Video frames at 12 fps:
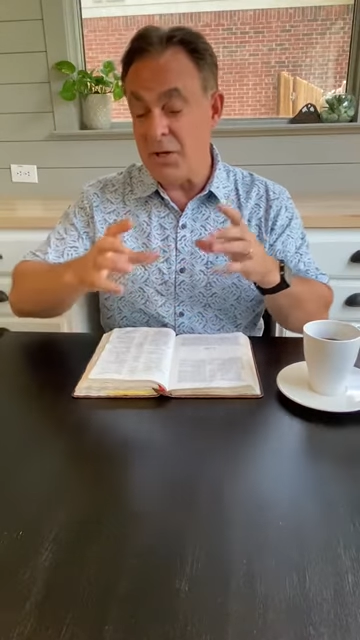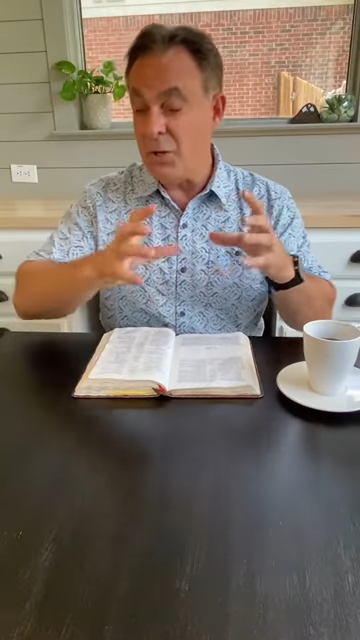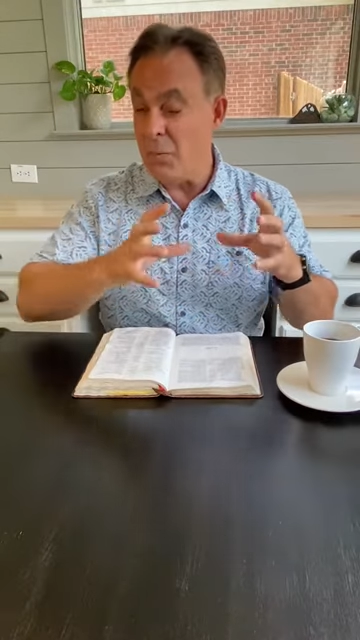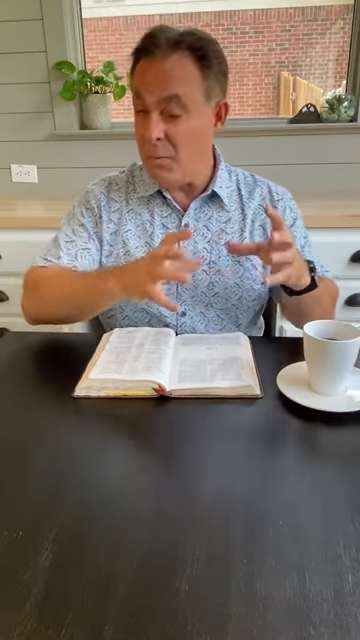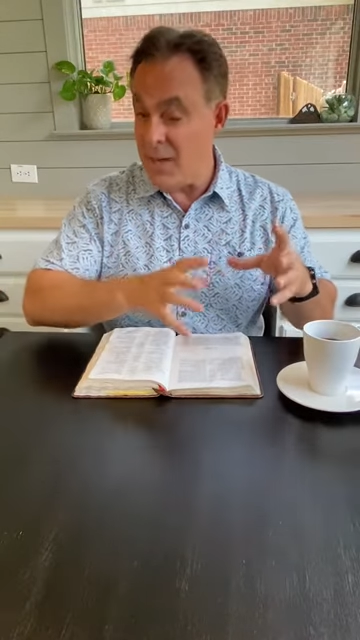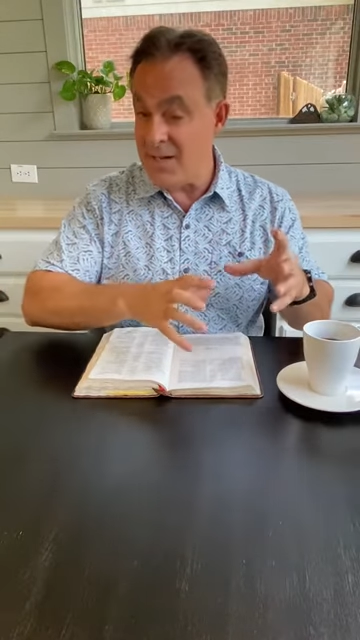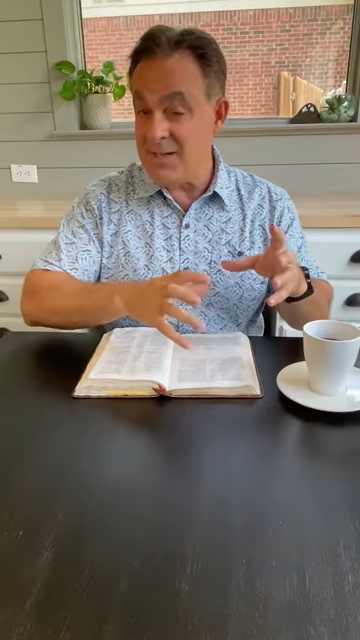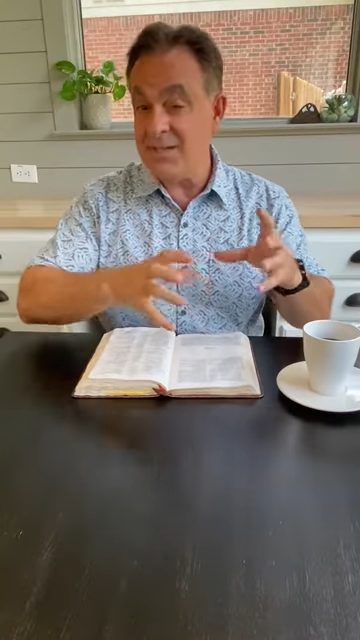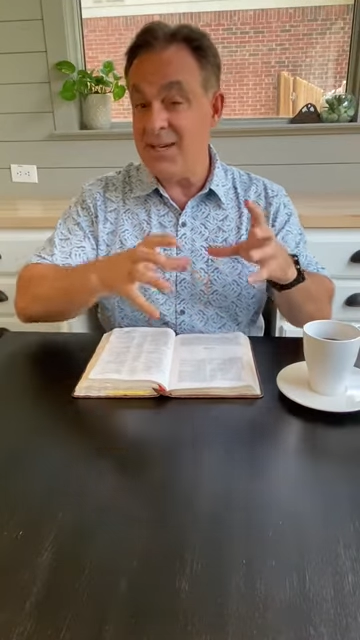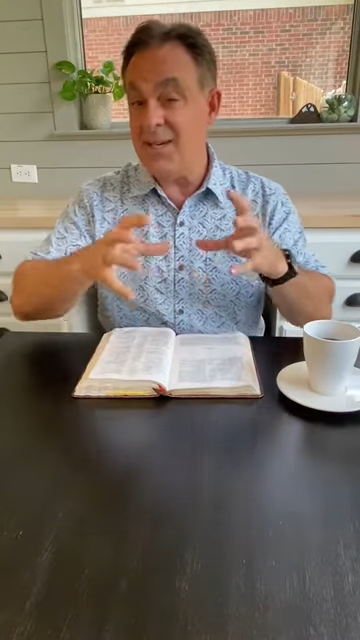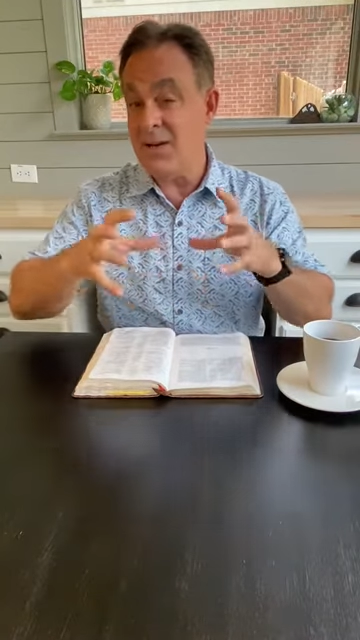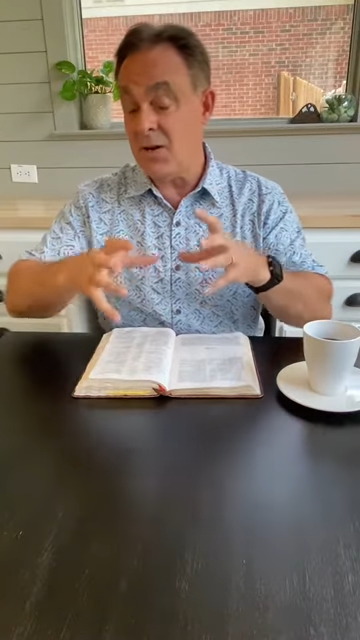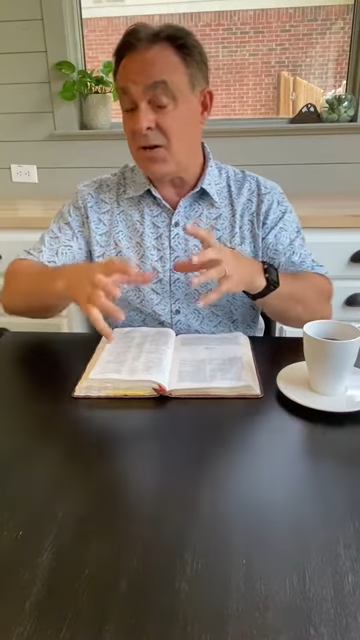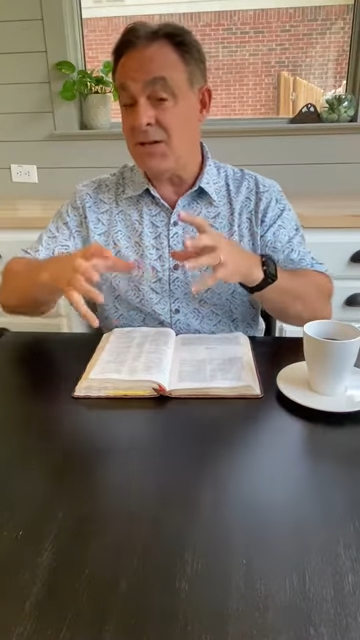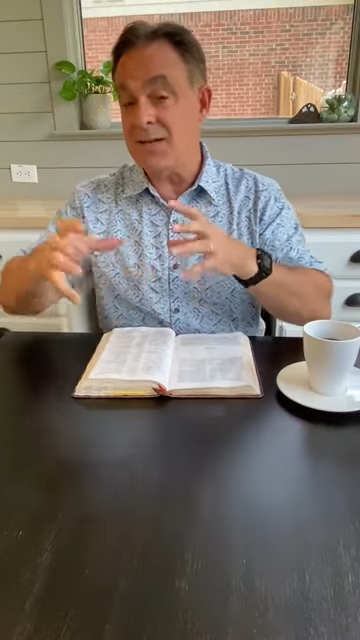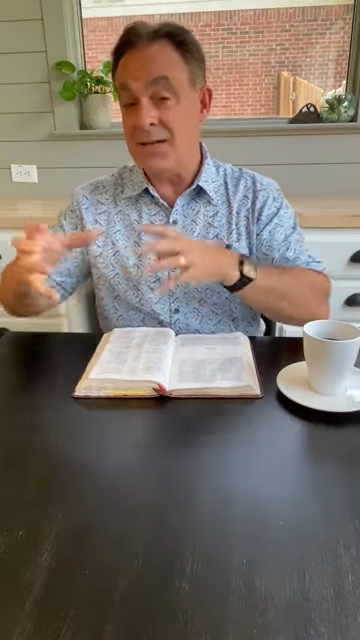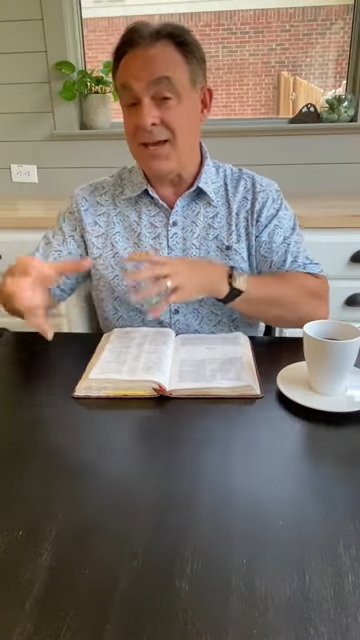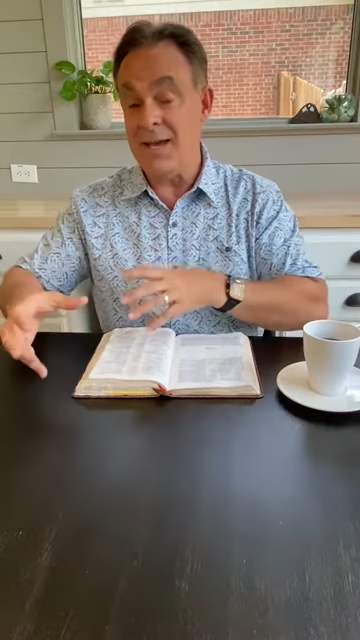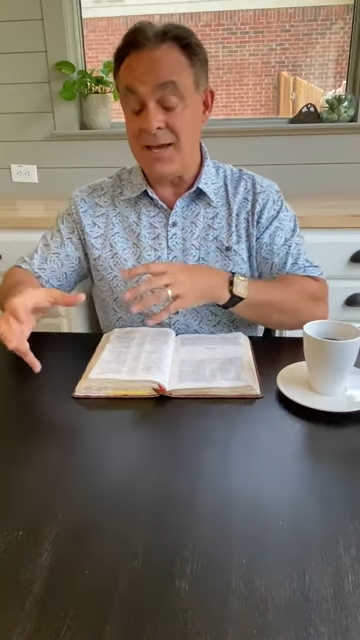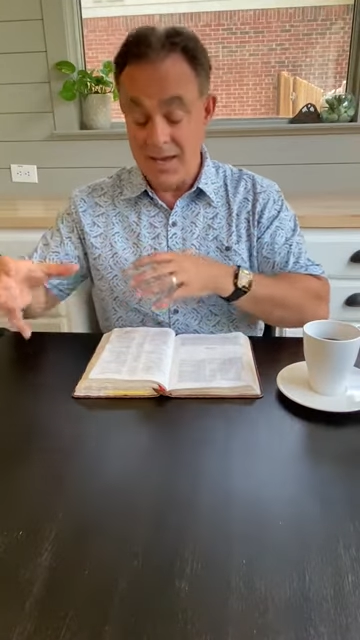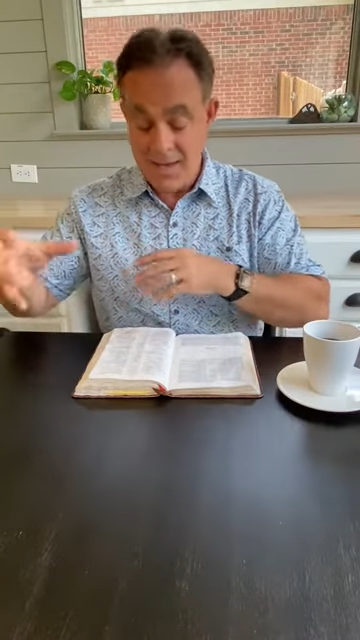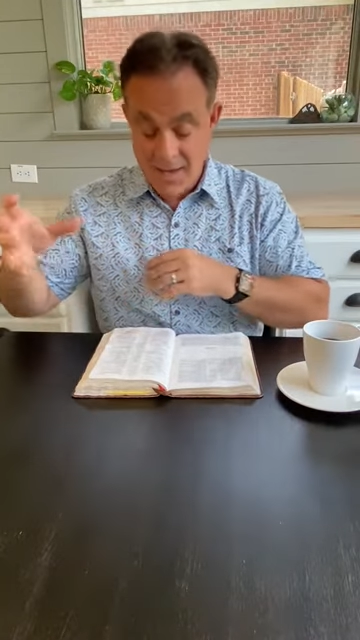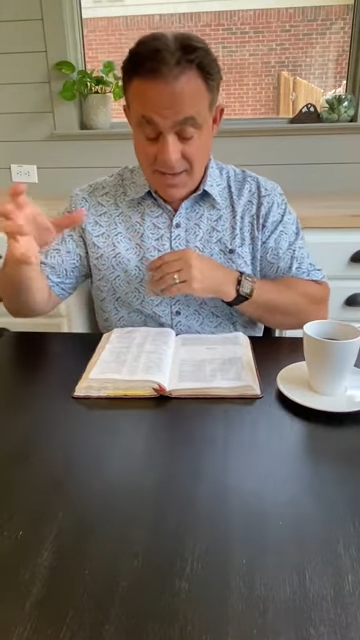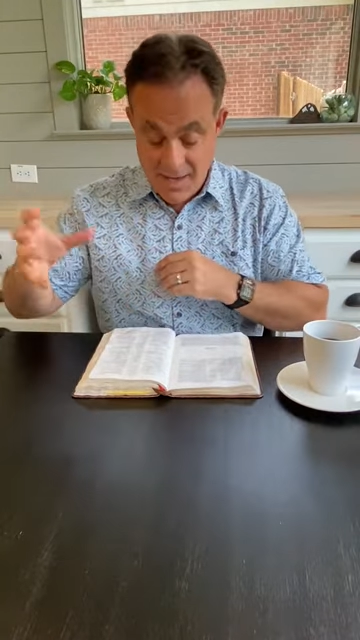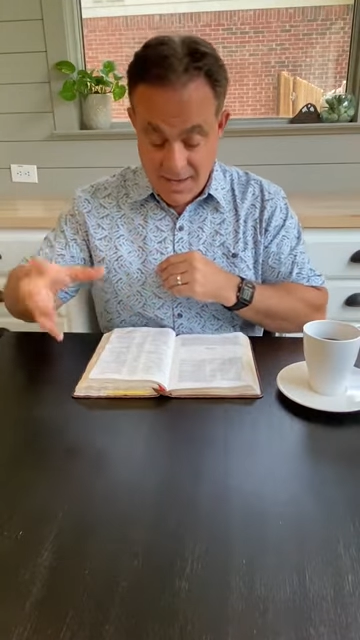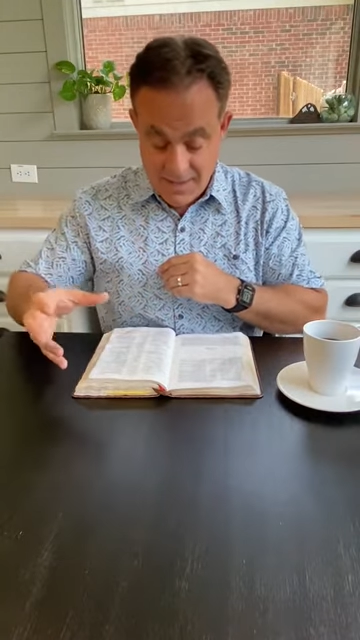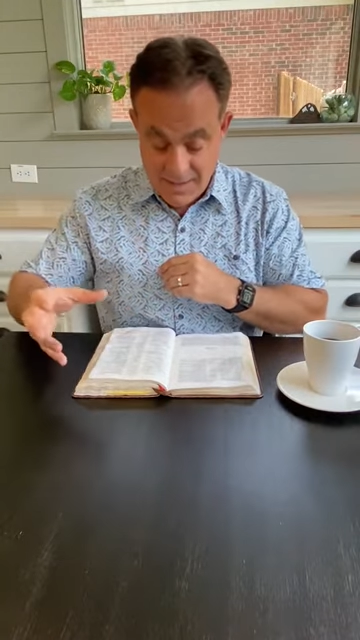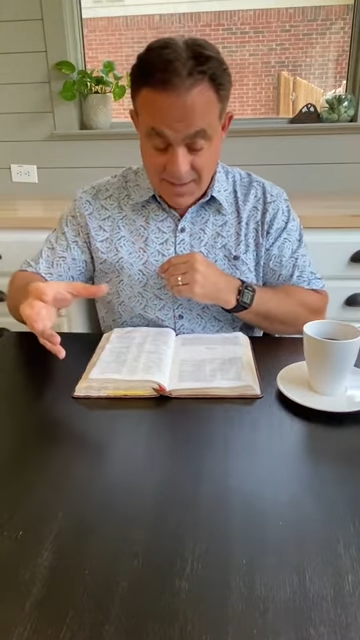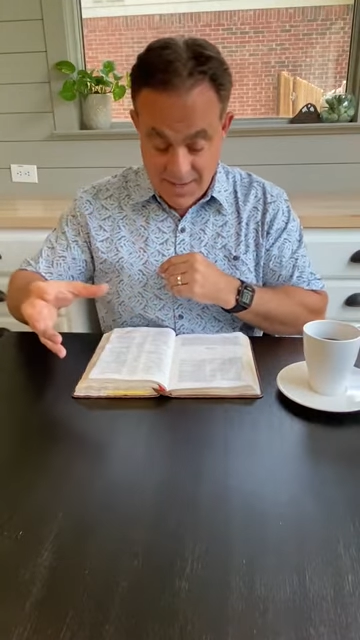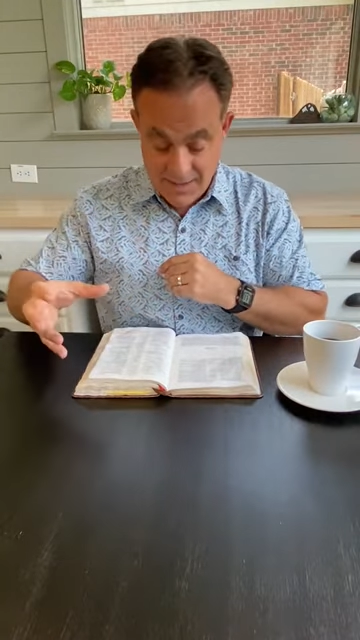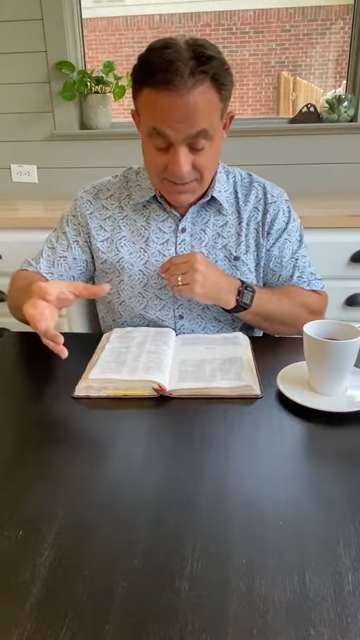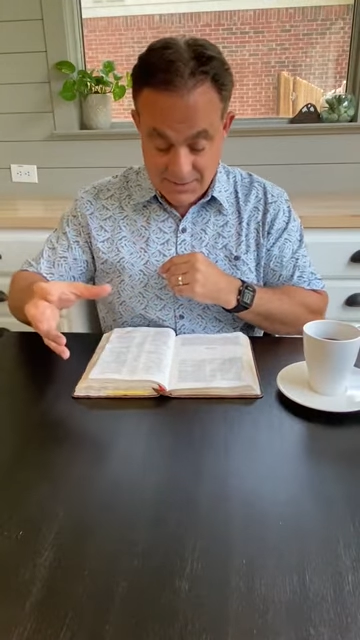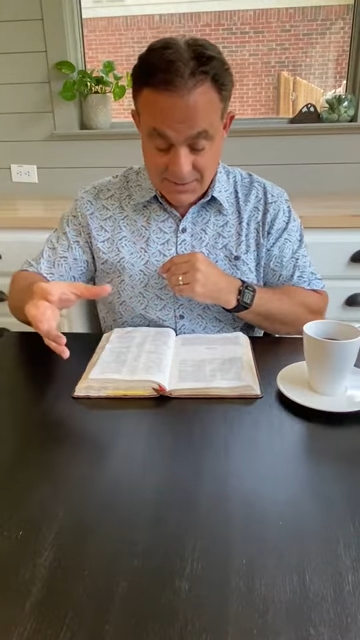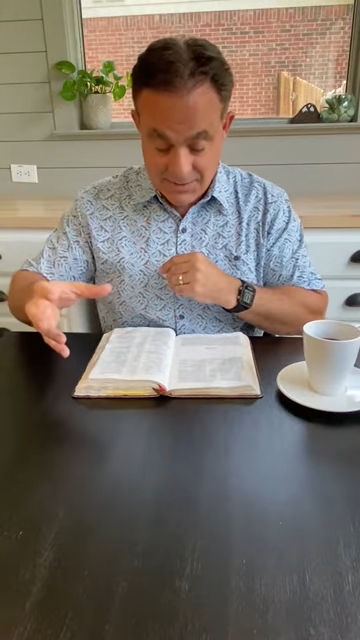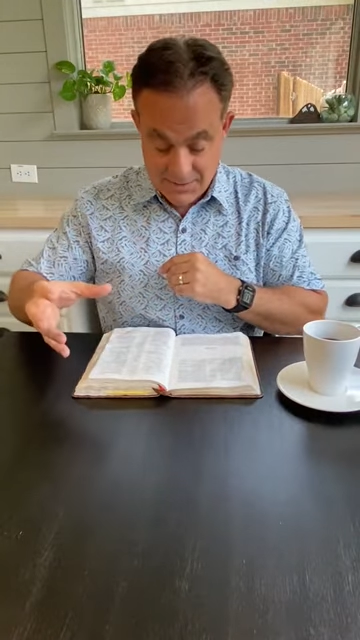He'll meditate on it day and night.